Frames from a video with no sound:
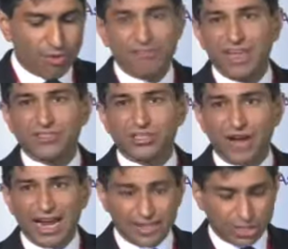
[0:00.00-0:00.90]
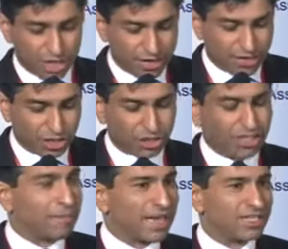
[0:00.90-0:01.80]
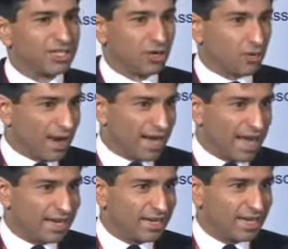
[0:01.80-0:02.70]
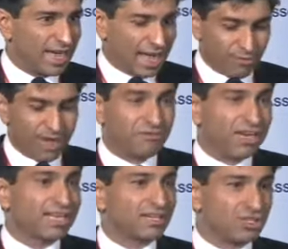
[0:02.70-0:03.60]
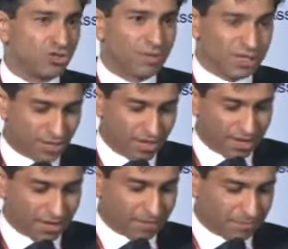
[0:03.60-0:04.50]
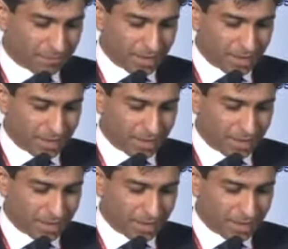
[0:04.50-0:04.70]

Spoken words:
where we have stranded generation capacity on one hand and we are willing consumers on the other.